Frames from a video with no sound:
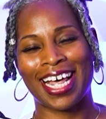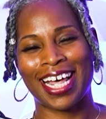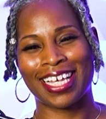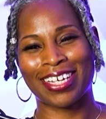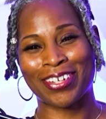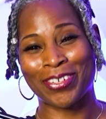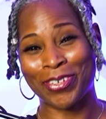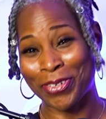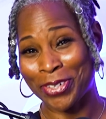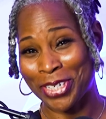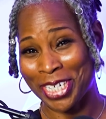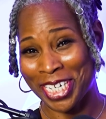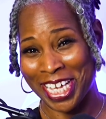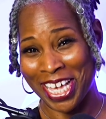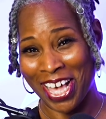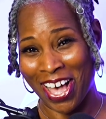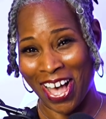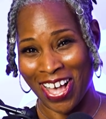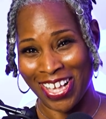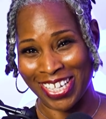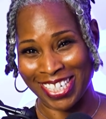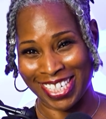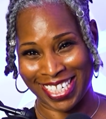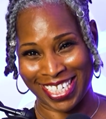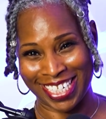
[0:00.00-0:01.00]
Courtney
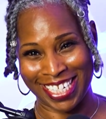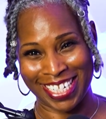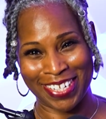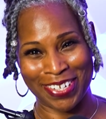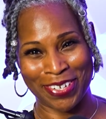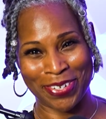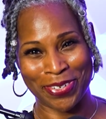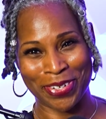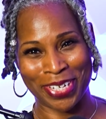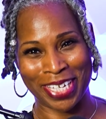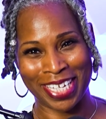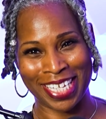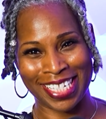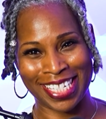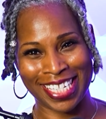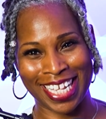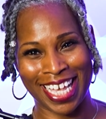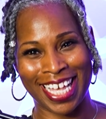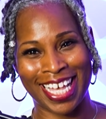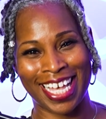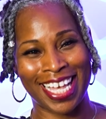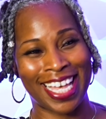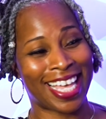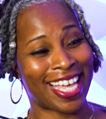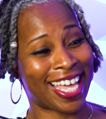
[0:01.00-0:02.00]
Austin, who is
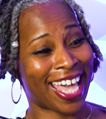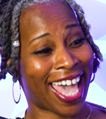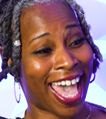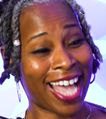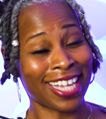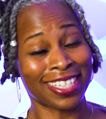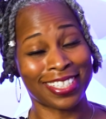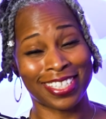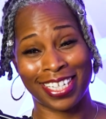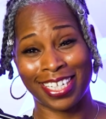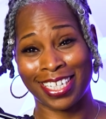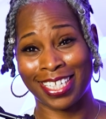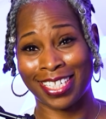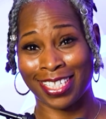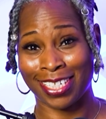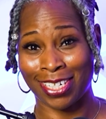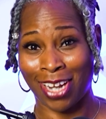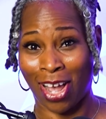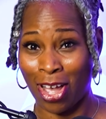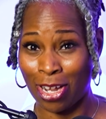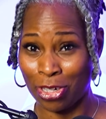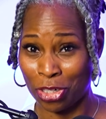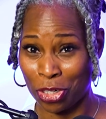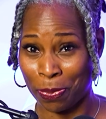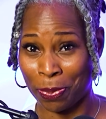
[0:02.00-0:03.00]
an
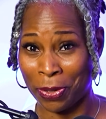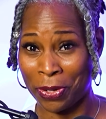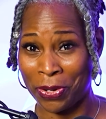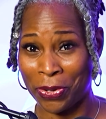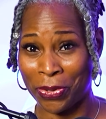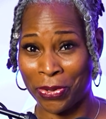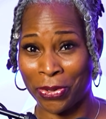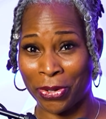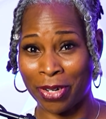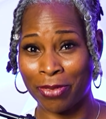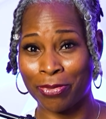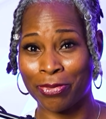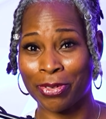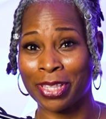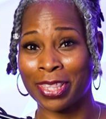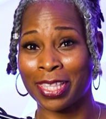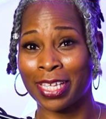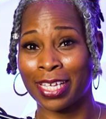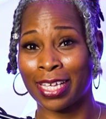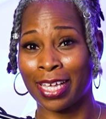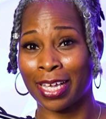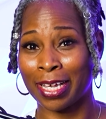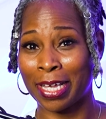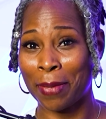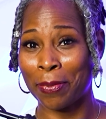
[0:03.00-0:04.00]
entrepreneur with
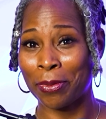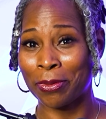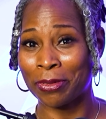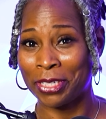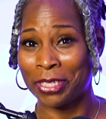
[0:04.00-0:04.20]
a couple